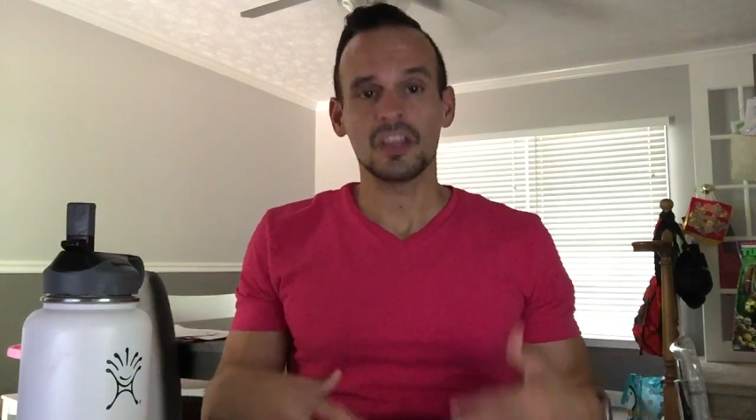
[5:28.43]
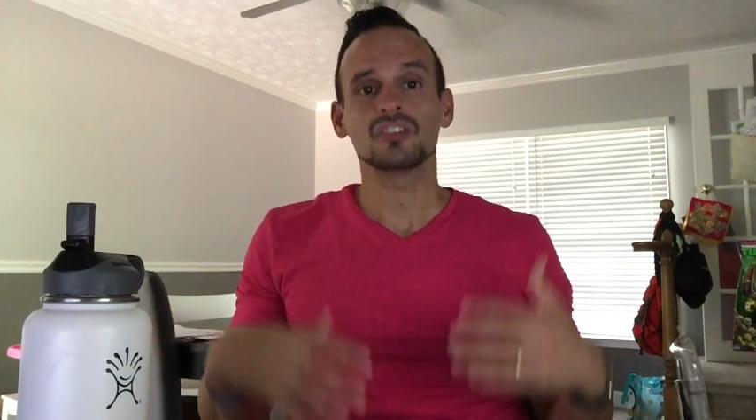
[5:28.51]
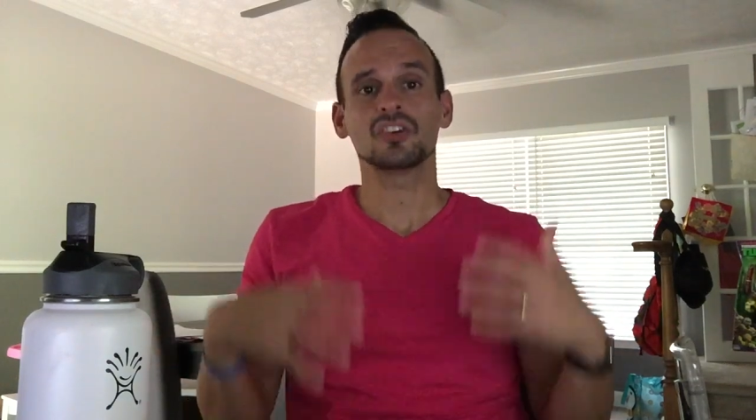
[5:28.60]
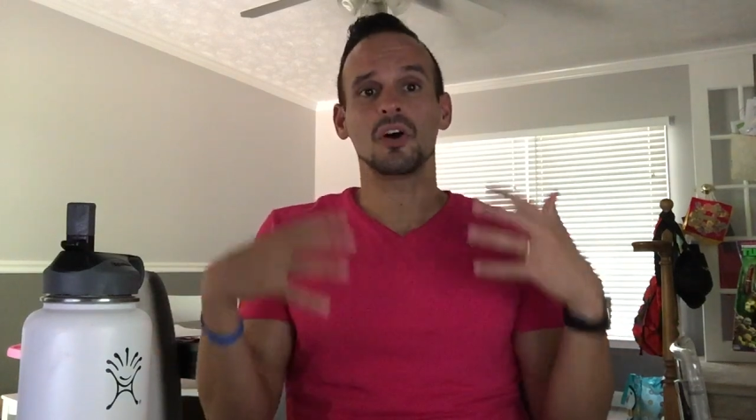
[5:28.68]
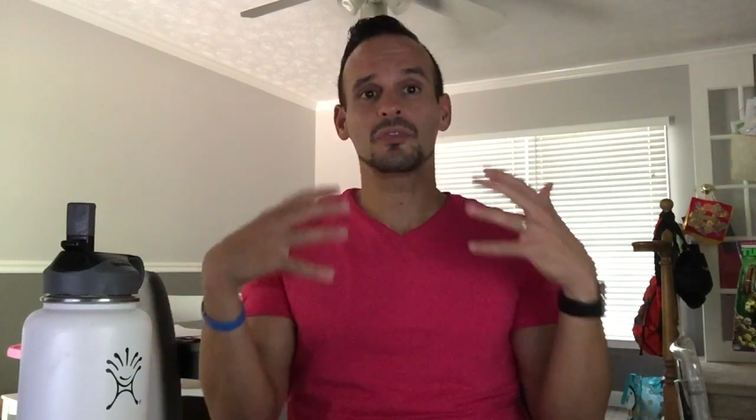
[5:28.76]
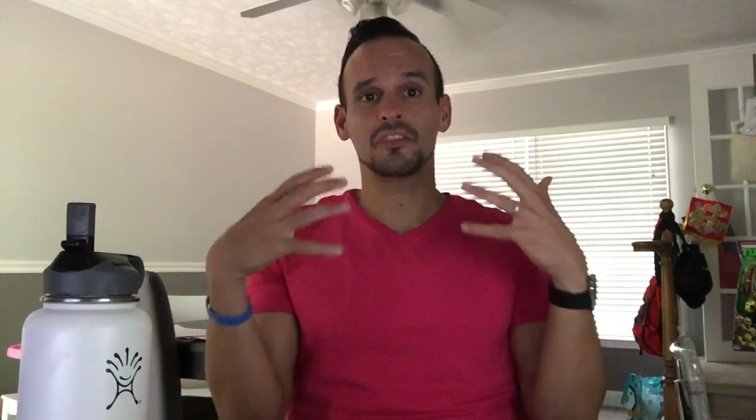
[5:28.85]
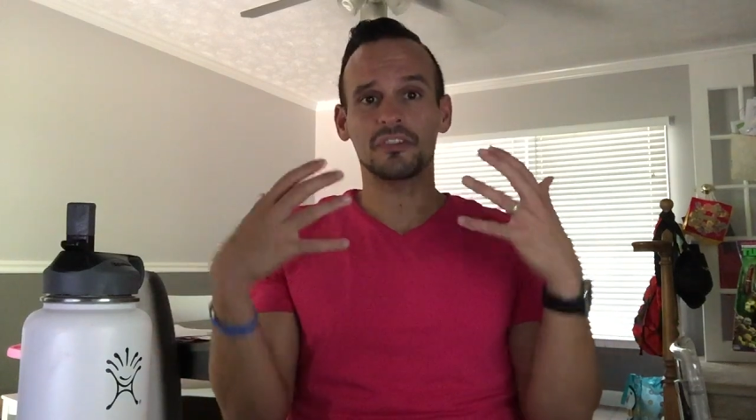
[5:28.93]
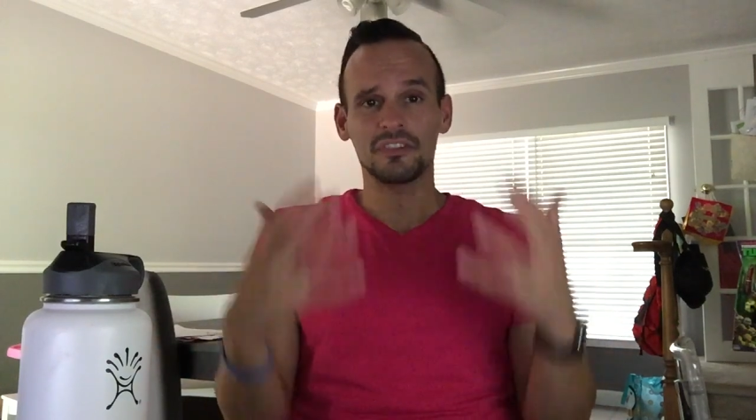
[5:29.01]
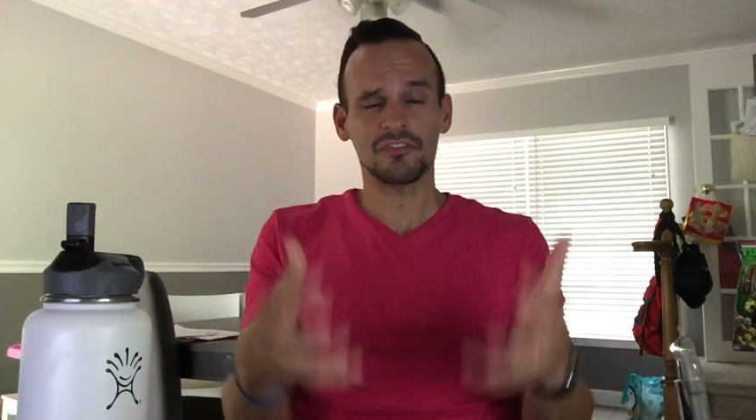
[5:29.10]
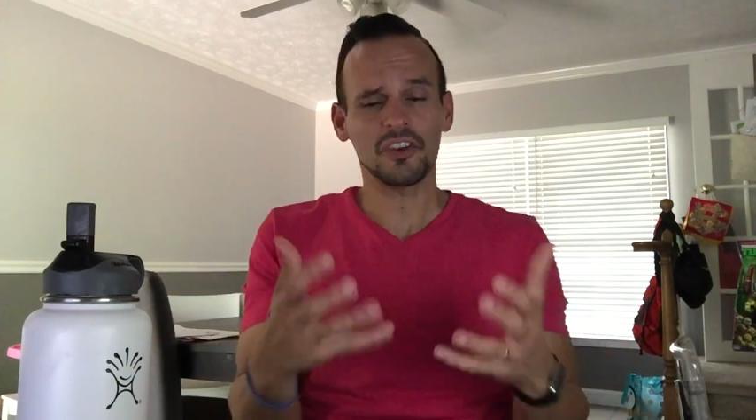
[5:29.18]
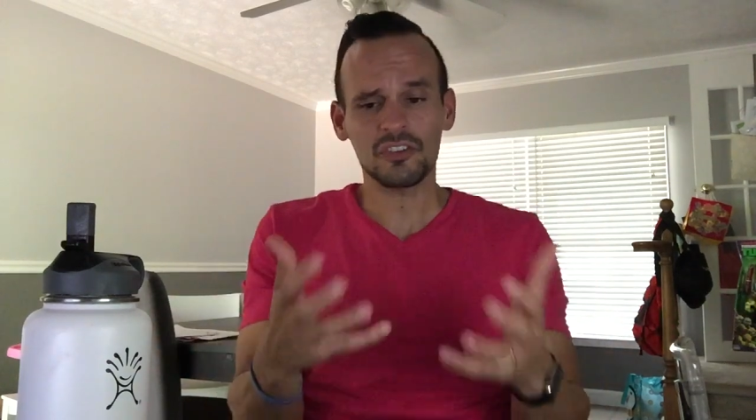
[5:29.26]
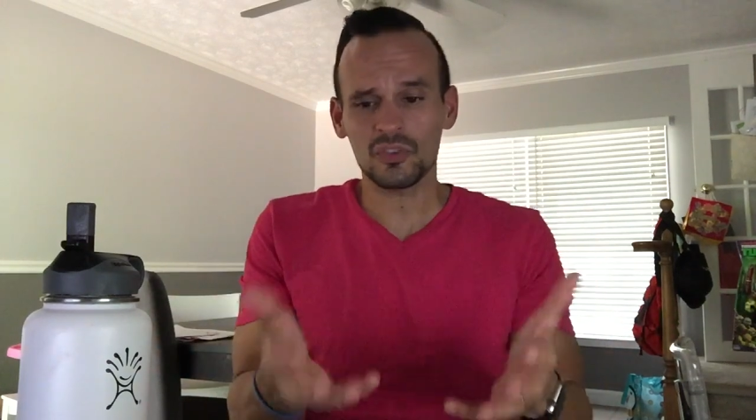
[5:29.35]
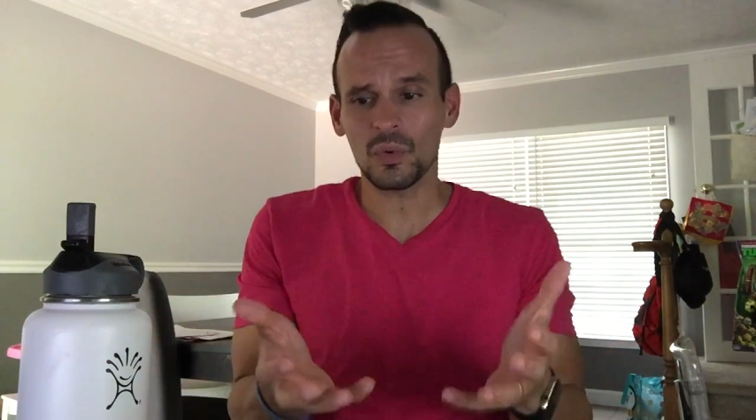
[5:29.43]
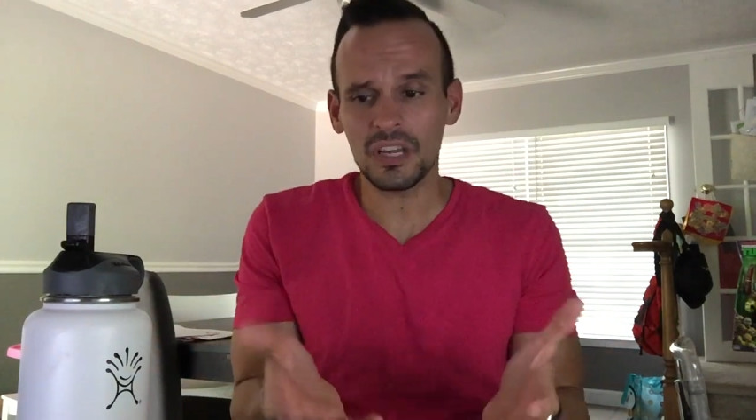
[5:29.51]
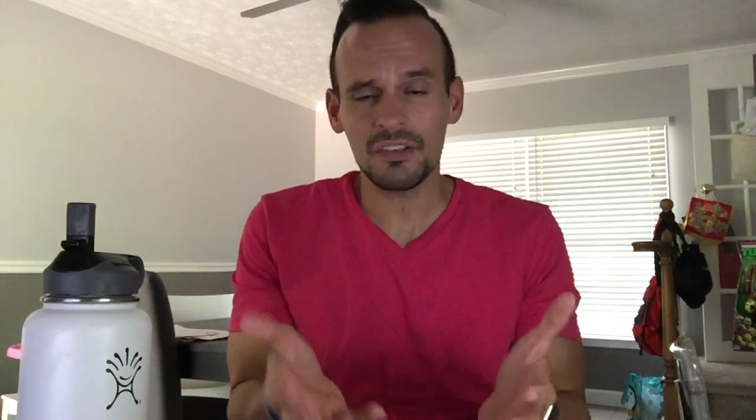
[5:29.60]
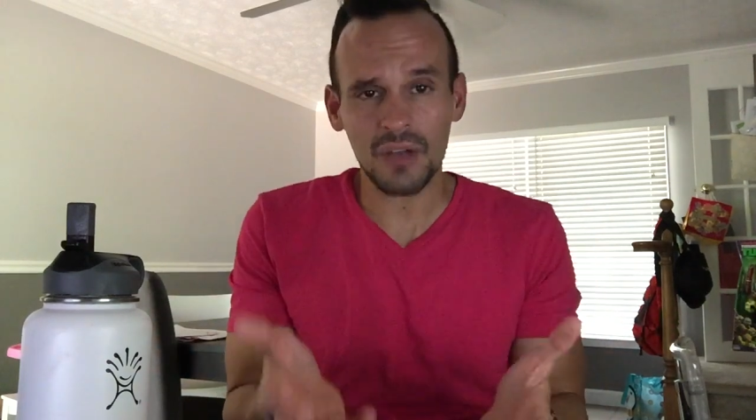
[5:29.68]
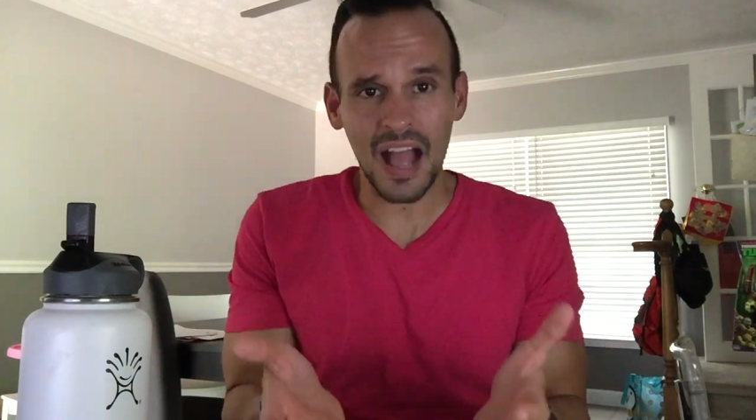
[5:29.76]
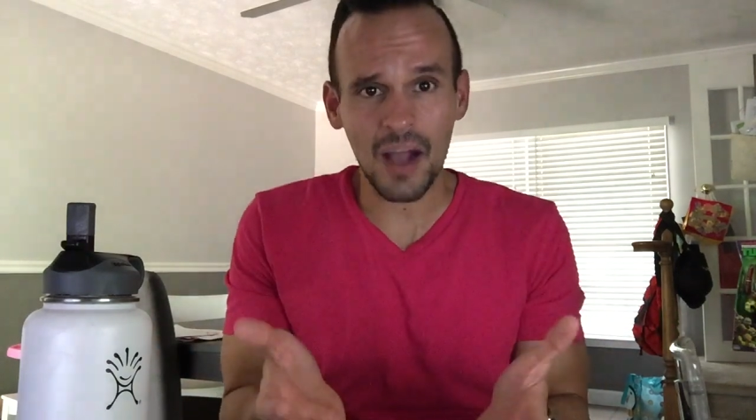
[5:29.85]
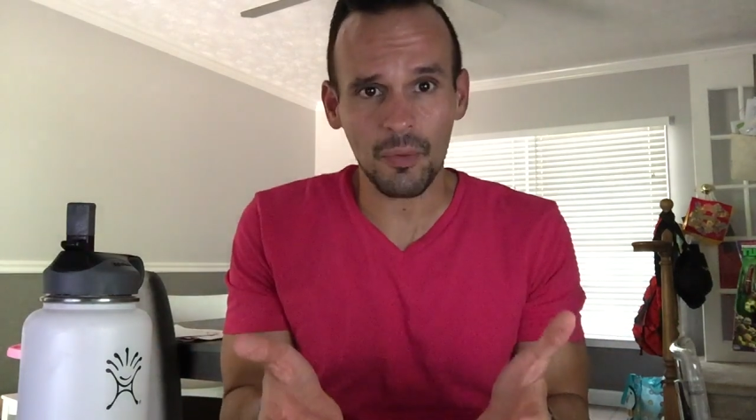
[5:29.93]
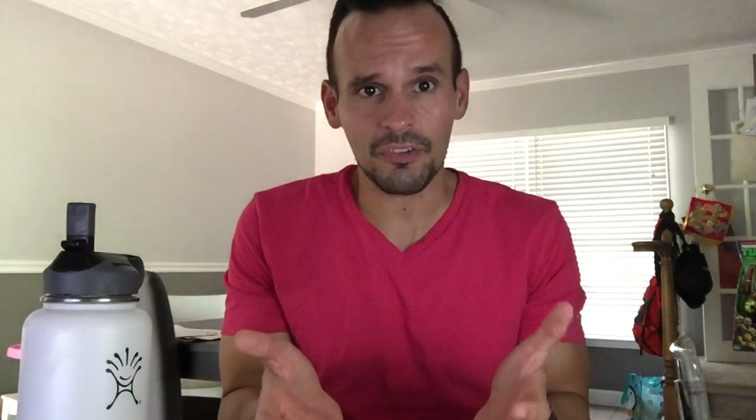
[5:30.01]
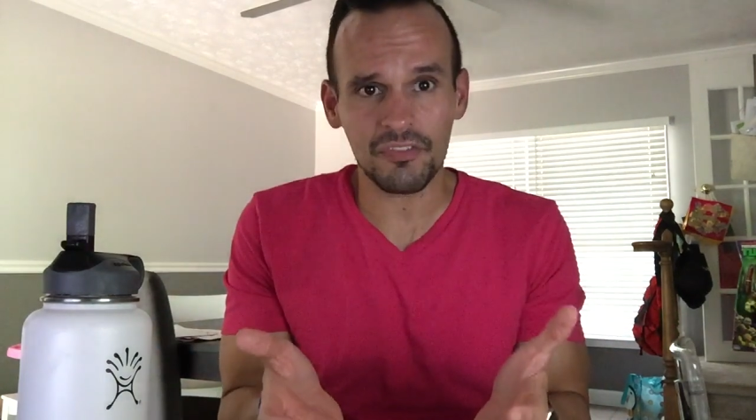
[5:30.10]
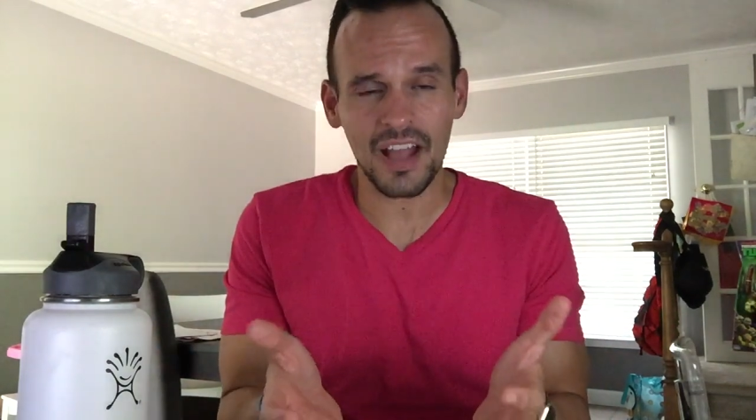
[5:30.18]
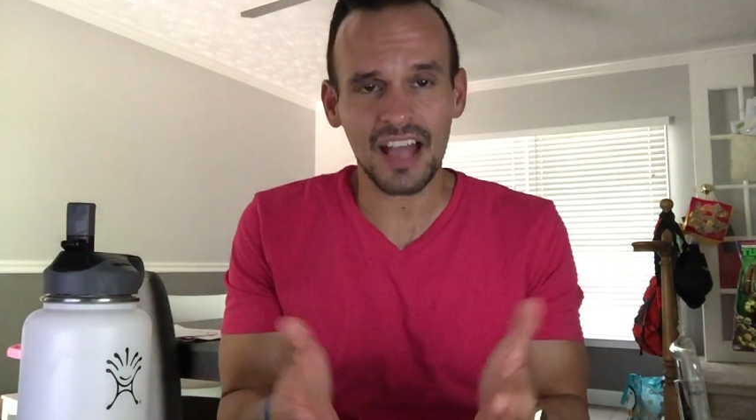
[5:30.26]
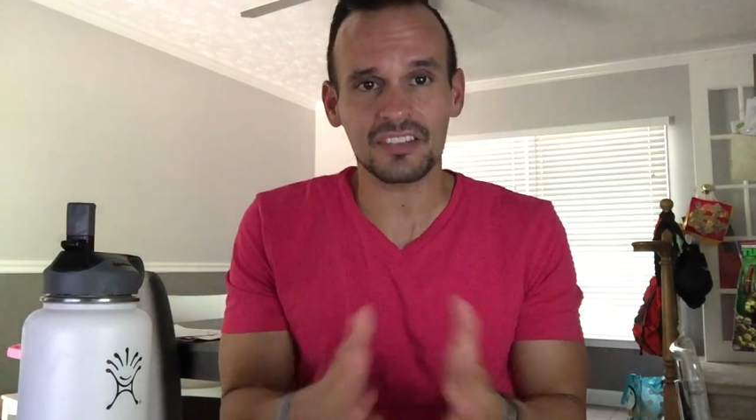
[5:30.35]
So on the, my first 20 hour
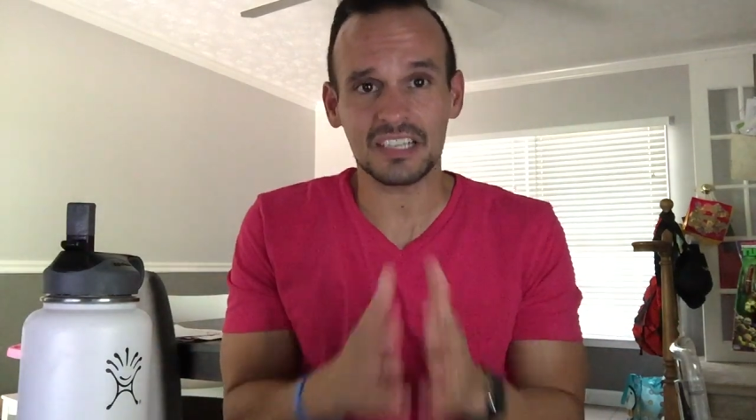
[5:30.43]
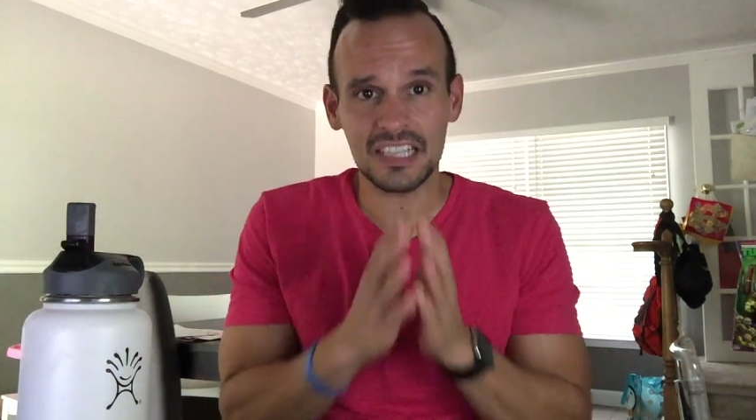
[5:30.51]
fast,